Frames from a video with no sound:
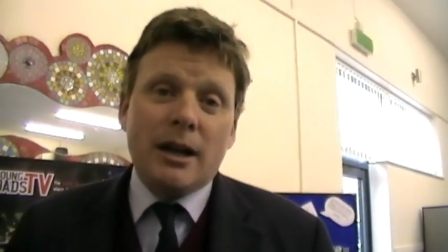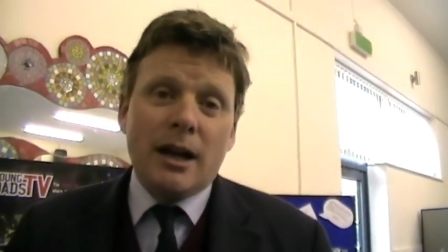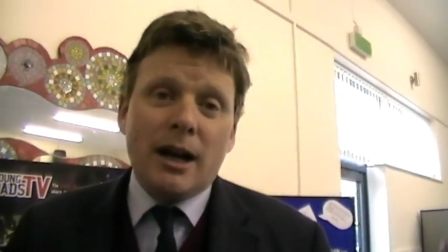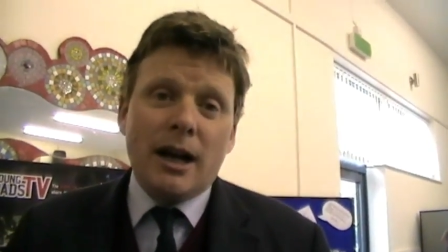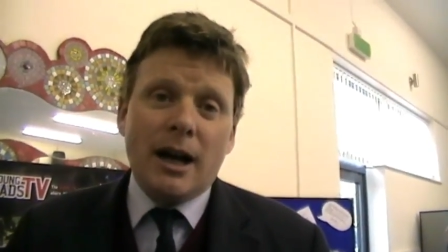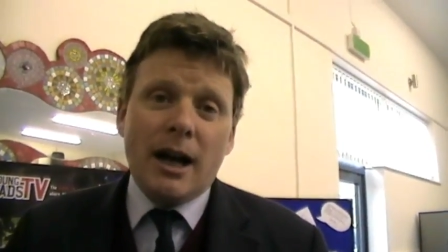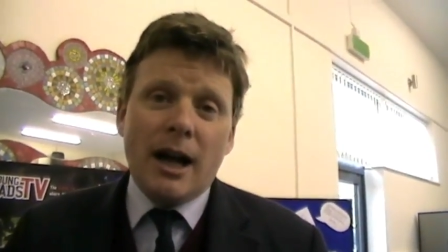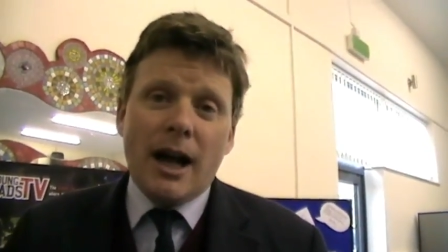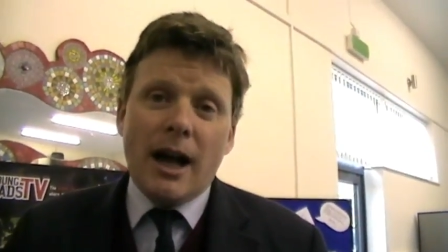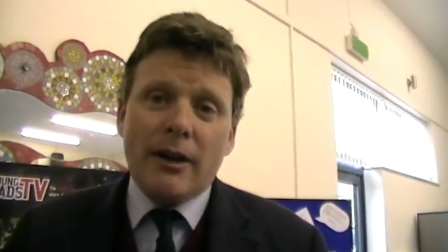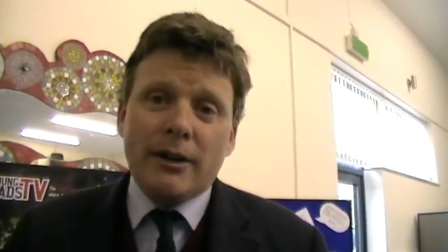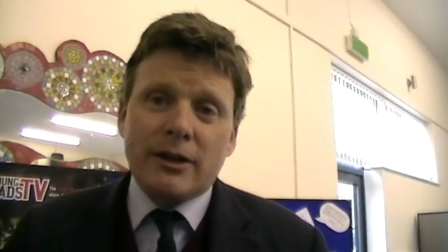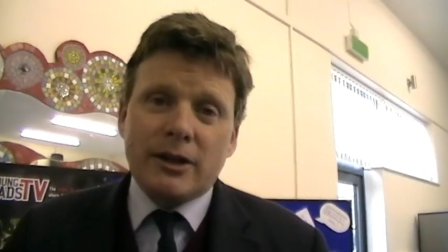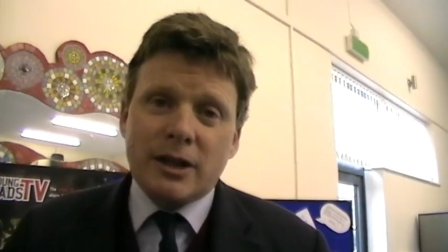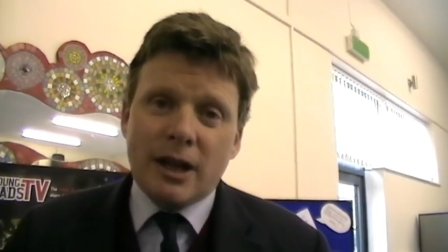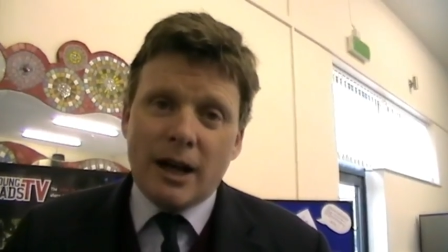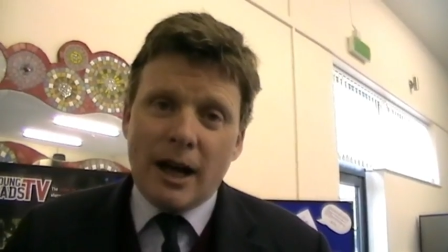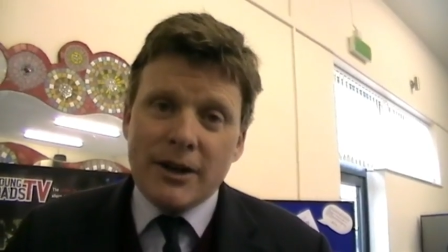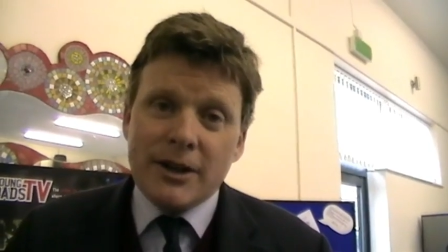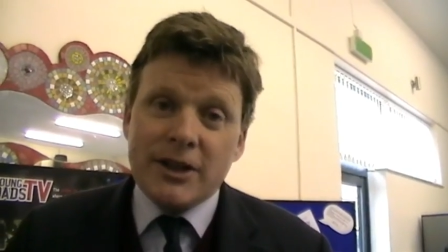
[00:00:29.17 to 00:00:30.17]
uh,
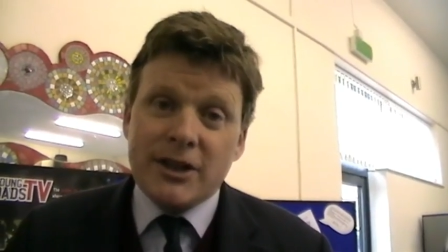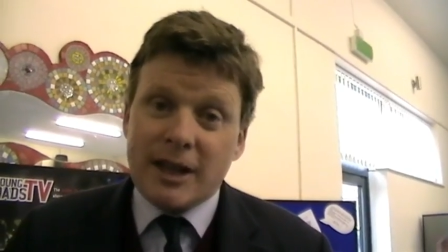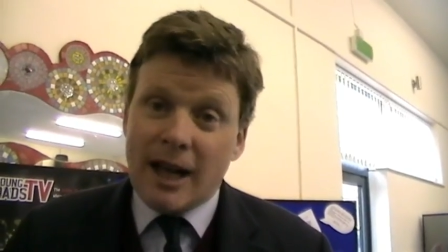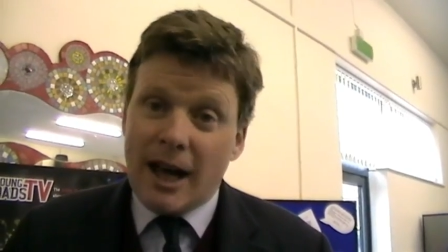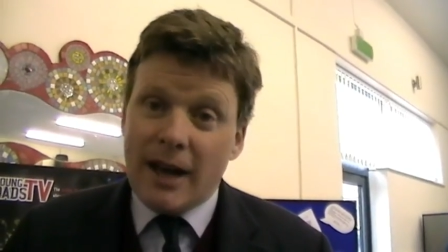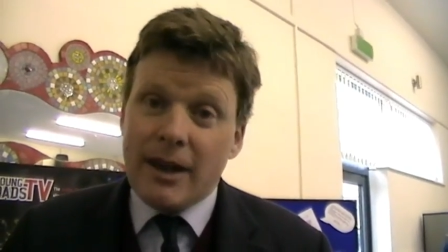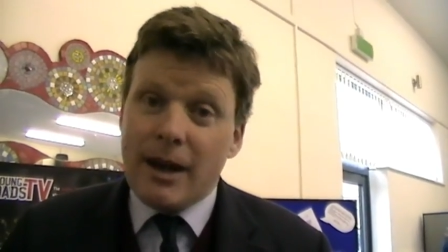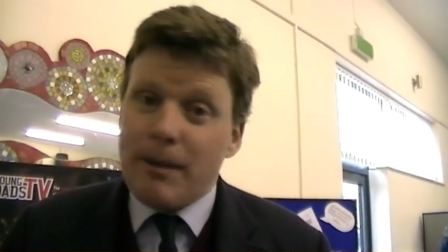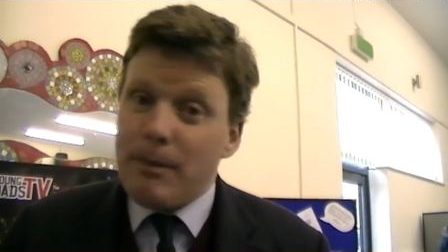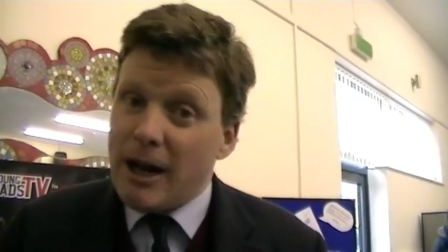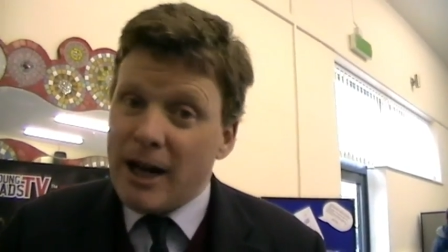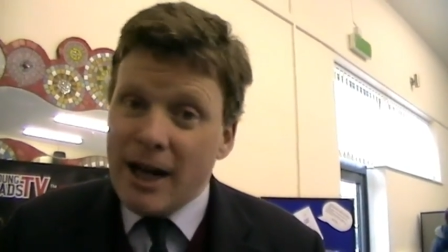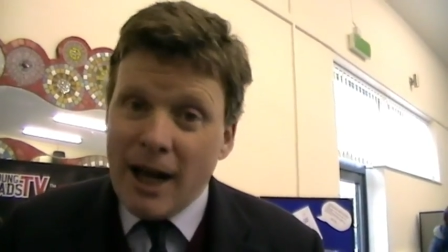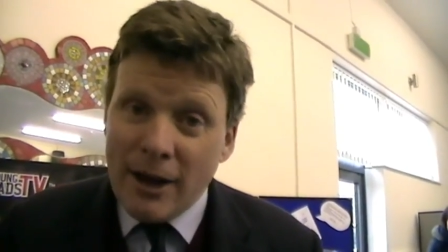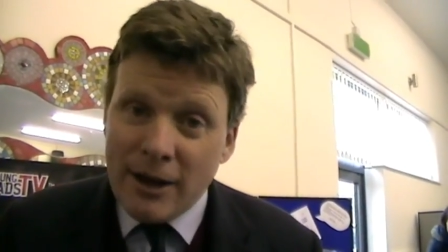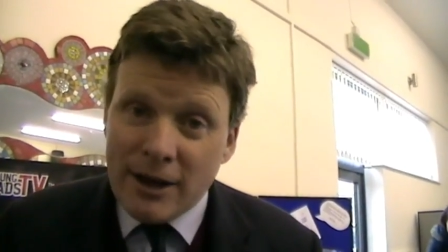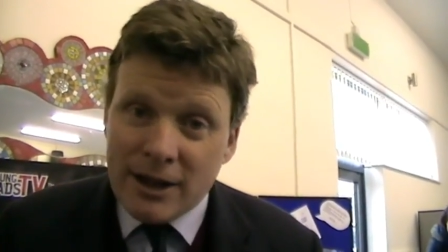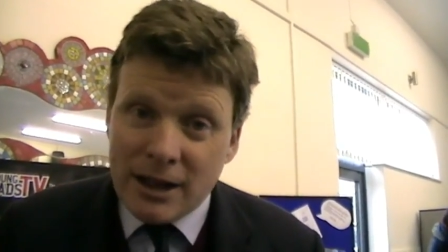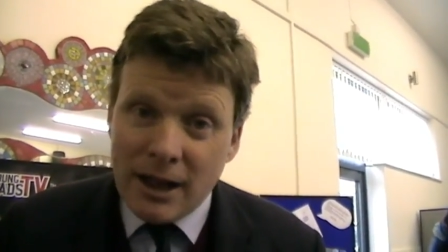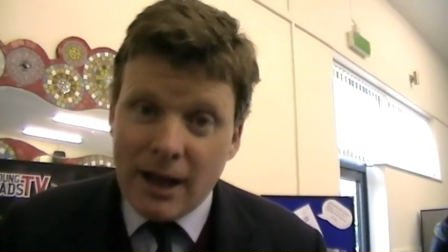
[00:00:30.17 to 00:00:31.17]
to understand there are many
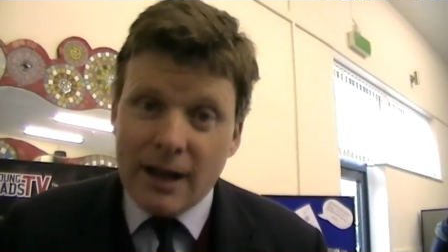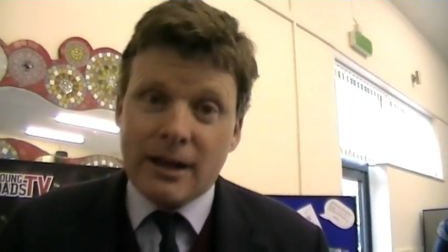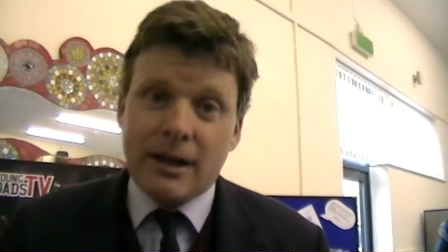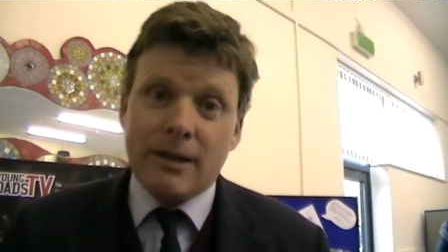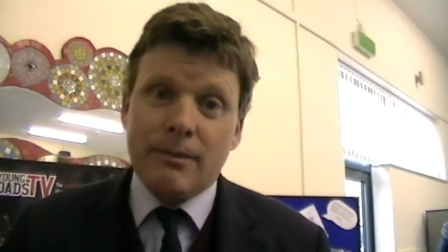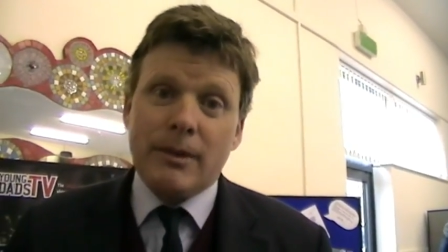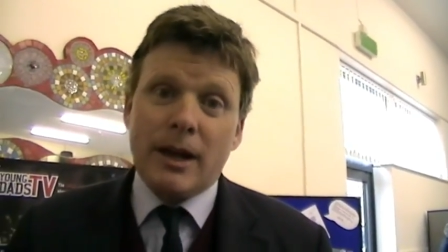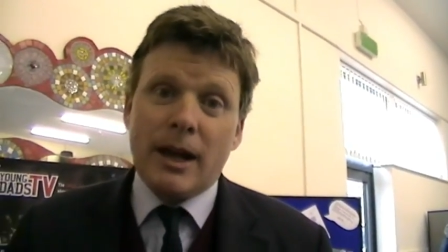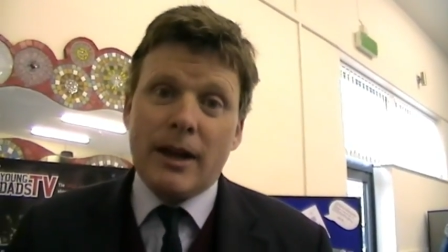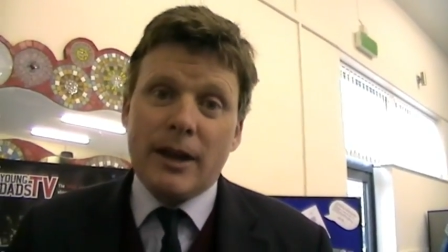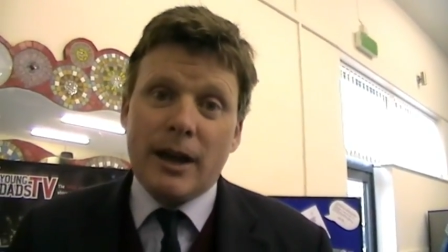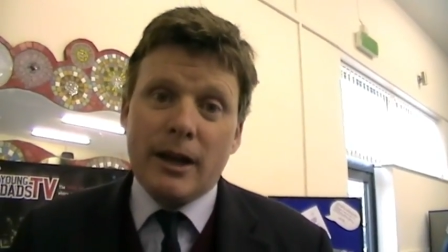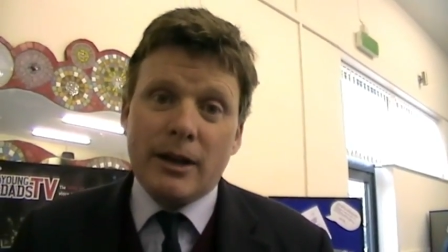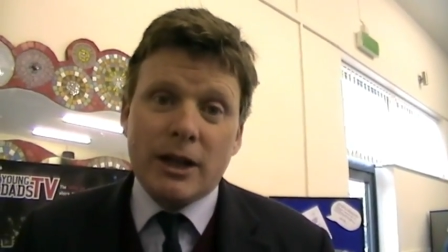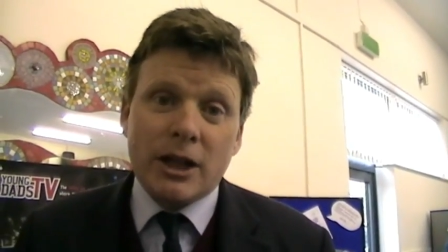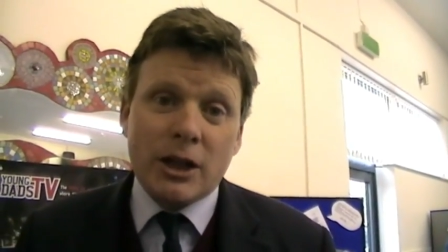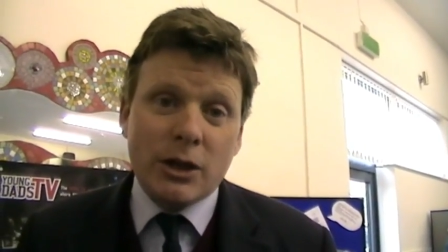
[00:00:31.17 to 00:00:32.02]
others like them and that